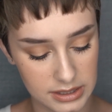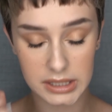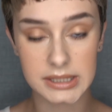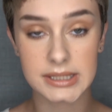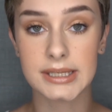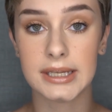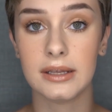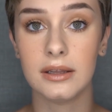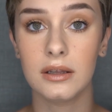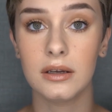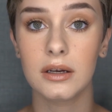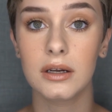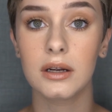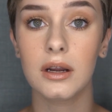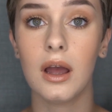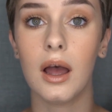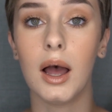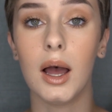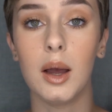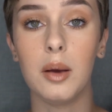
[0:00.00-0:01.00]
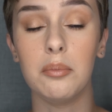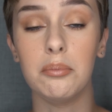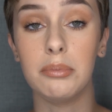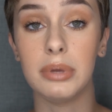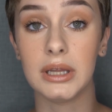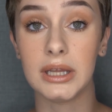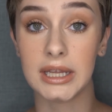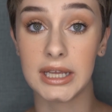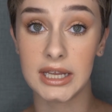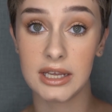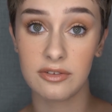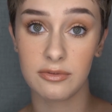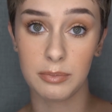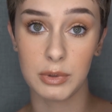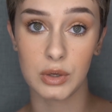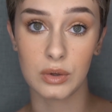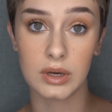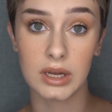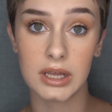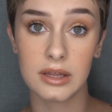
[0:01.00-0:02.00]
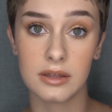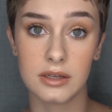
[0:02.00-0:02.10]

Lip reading: Concealer, Believe Beauty,